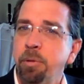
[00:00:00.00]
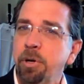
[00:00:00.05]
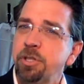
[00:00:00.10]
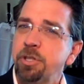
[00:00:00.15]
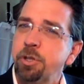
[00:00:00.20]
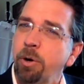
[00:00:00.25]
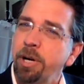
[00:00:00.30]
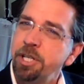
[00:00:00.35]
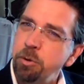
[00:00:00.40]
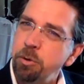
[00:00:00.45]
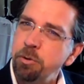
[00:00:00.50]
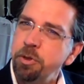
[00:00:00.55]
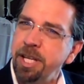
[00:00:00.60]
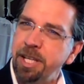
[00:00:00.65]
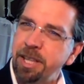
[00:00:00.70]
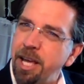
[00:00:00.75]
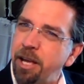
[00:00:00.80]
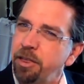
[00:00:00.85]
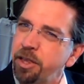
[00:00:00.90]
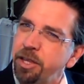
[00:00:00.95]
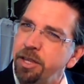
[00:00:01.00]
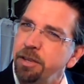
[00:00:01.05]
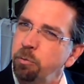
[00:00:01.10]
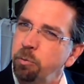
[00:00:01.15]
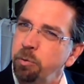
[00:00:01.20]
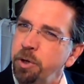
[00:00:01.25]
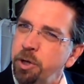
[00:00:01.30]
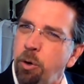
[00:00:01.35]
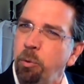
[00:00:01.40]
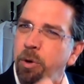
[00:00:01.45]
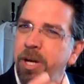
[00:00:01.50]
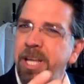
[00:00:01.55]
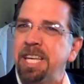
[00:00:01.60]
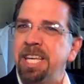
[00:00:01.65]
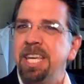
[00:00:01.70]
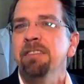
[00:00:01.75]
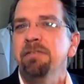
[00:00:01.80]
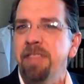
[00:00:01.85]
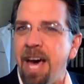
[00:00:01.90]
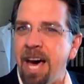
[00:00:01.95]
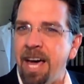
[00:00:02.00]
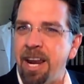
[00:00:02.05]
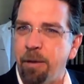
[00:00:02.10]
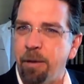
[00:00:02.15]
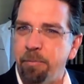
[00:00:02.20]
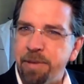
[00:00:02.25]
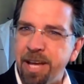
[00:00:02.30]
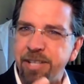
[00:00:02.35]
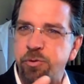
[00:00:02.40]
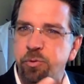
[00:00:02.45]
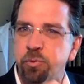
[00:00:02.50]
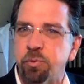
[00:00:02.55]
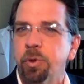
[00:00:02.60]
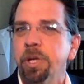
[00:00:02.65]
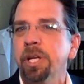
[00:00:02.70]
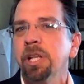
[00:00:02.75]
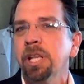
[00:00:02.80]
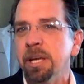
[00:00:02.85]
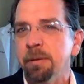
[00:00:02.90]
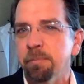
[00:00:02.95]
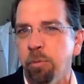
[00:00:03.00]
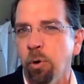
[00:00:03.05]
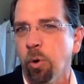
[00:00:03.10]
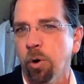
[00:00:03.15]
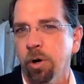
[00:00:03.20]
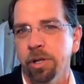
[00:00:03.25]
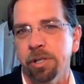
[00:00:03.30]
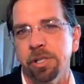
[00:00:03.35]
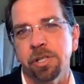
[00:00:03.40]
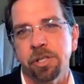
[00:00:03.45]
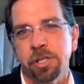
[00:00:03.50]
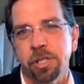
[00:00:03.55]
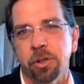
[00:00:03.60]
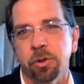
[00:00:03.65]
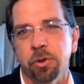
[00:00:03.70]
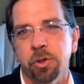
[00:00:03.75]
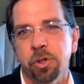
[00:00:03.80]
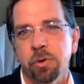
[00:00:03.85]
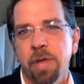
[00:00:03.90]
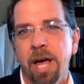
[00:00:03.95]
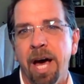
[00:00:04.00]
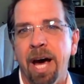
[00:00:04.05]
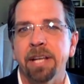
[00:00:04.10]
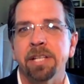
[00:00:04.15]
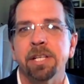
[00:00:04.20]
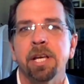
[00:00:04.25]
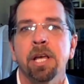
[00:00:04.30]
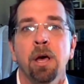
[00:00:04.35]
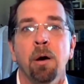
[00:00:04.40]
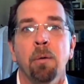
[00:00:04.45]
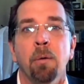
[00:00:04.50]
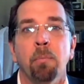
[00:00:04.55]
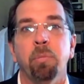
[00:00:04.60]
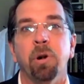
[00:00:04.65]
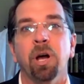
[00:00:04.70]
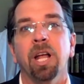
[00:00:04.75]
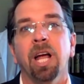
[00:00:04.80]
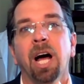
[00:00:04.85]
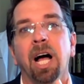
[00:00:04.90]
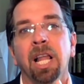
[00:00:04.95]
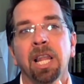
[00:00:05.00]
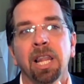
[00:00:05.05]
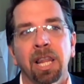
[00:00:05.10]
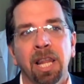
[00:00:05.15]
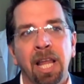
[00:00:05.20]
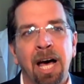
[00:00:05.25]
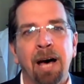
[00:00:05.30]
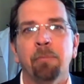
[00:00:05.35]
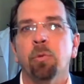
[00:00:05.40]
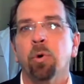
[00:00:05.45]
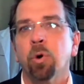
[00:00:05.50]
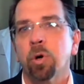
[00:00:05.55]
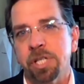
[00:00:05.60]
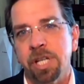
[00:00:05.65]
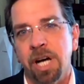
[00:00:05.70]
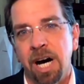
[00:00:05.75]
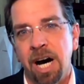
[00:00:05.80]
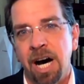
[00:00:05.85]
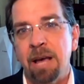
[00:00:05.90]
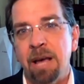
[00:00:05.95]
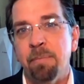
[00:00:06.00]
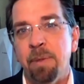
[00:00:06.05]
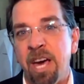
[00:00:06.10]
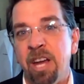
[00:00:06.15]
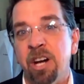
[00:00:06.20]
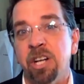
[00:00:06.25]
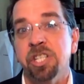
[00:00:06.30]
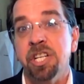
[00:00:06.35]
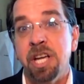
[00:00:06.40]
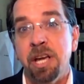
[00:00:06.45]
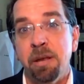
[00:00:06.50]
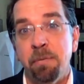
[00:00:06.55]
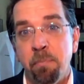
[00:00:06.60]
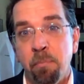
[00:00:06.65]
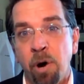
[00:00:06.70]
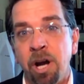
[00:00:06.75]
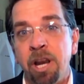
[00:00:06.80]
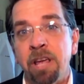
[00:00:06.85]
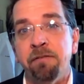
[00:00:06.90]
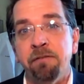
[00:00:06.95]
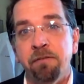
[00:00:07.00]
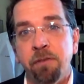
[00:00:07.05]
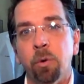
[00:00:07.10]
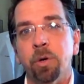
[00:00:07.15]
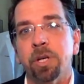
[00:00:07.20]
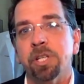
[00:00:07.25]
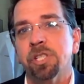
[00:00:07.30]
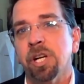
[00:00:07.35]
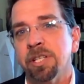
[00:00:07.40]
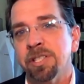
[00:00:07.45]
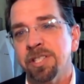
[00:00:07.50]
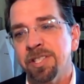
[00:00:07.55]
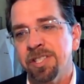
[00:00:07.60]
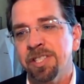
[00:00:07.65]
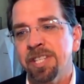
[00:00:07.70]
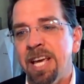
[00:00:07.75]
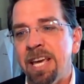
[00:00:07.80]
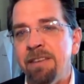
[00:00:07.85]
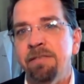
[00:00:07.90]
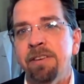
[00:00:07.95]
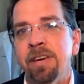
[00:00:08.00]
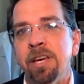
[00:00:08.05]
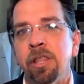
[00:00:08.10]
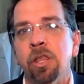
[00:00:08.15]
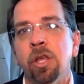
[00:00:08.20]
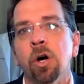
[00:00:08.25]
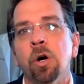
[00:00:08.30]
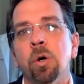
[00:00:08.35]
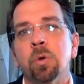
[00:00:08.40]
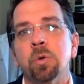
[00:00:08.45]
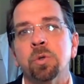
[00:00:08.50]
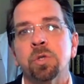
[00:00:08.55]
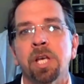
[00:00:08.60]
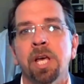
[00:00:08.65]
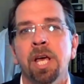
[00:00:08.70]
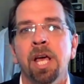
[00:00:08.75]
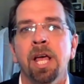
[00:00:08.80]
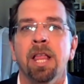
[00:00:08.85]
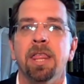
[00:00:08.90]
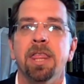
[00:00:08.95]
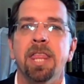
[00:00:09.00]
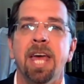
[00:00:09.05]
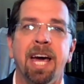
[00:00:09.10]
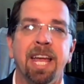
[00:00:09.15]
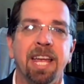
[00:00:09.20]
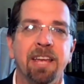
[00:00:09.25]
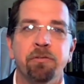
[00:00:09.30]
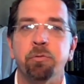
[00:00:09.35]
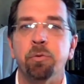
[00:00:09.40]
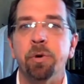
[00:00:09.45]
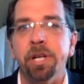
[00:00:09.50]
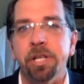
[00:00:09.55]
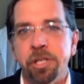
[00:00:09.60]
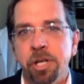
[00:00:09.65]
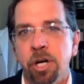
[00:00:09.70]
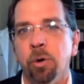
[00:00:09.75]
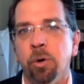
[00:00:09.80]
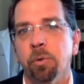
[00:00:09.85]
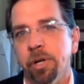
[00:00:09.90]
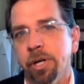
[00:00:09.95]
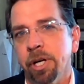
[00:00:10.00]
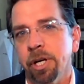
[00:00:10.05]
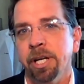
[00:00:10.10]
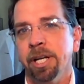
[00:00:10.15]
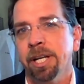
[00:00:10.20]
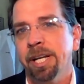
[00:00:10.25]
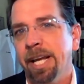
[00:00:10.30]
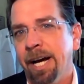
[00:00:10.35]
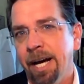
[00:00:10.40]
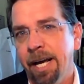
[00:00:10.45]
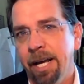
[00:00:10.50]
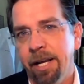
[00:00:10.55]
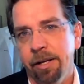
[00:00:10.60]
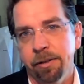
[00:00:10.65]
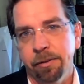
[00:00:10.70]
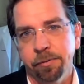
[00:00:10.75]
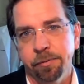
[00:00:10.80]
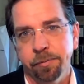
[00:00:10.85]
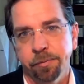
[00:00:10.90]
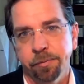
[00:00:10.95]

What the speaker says: But so I do think that we don't want to give that up. That's really important to still do that. But a lot more time, energy, and money focused on saving those that if we don't, they're going to die.